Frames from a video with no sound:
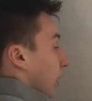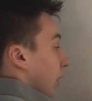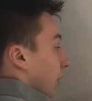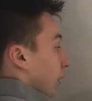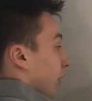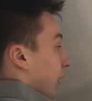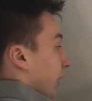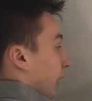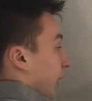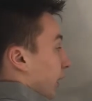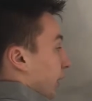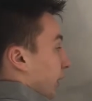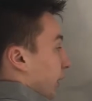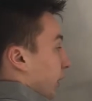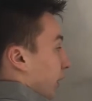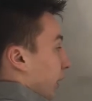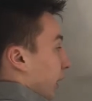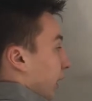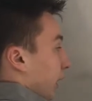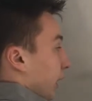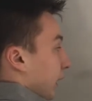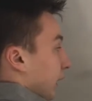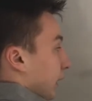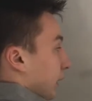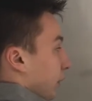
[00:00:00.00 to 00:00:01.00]
your, your
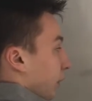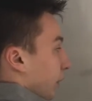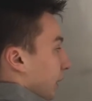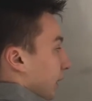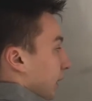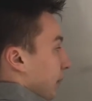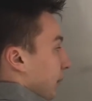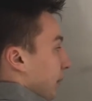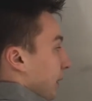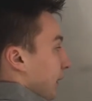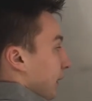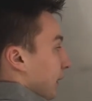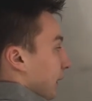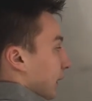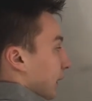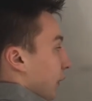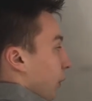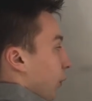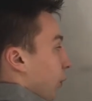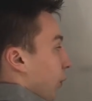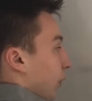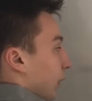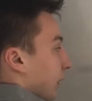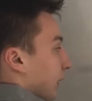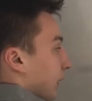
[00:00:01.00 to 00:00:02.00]
height is going to be this
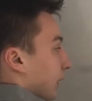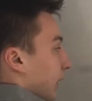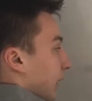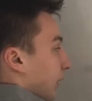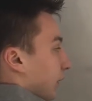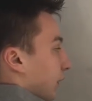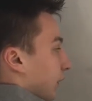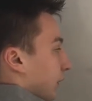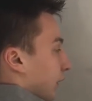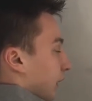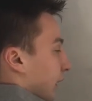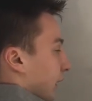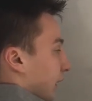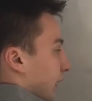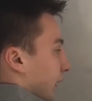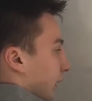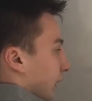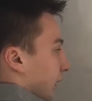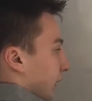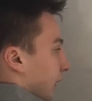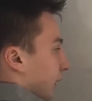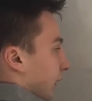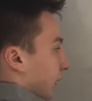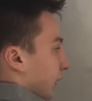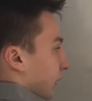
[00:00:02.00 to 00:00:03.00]
horizontal
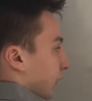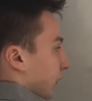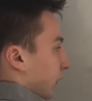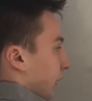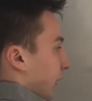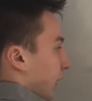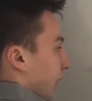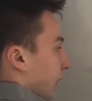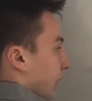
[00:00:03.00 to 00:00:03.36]
distance, right?